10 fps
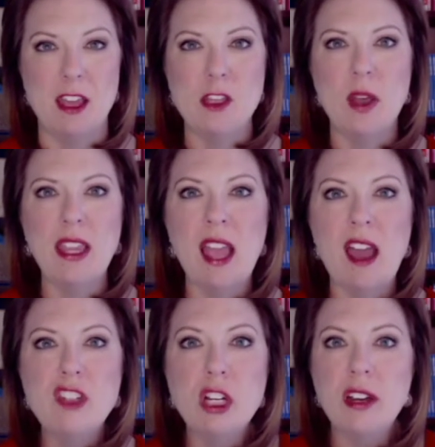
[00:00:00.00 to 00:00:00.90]
So I
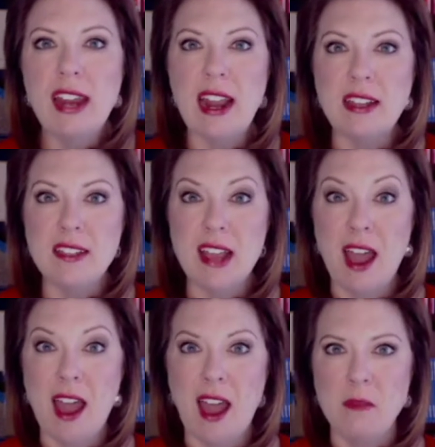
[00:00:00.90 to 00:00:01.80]
love to create a
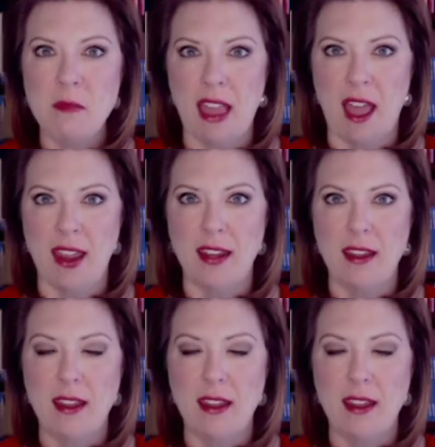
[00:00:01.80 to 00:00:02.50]
timeline